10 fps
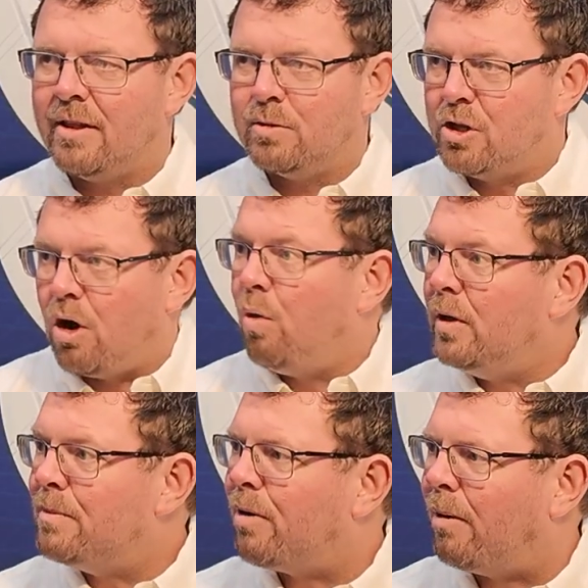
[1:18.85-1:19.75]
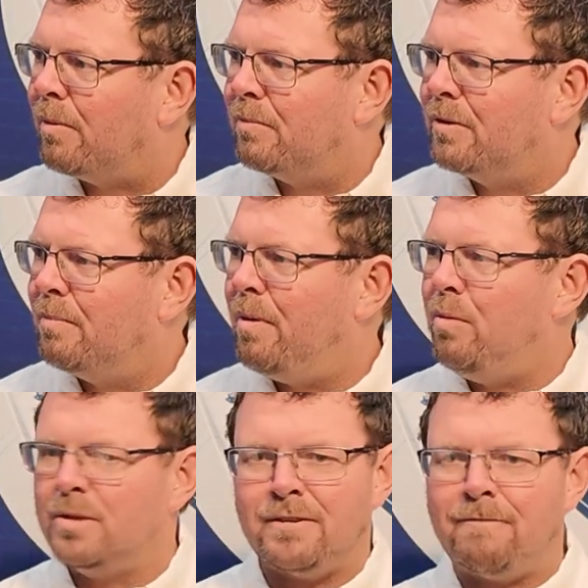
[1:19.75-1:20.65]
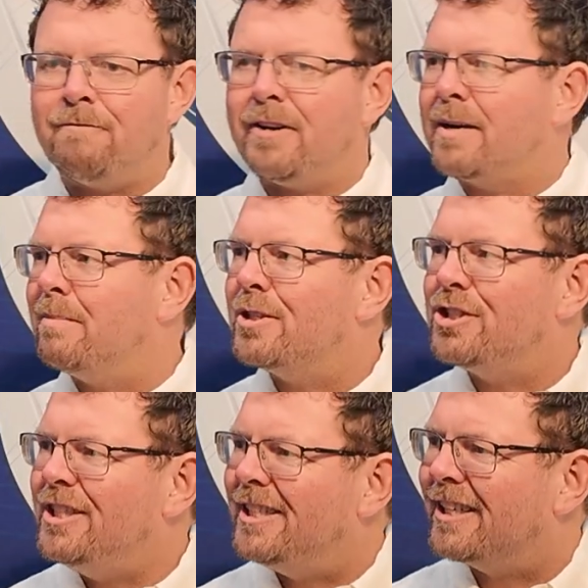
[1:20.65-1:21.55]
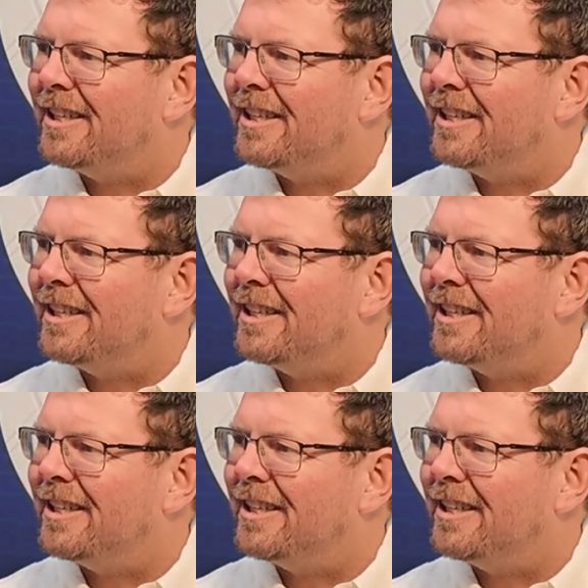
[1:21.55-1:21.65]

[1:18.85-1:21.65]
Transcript: It was the only problem. The boat was a freaking machine.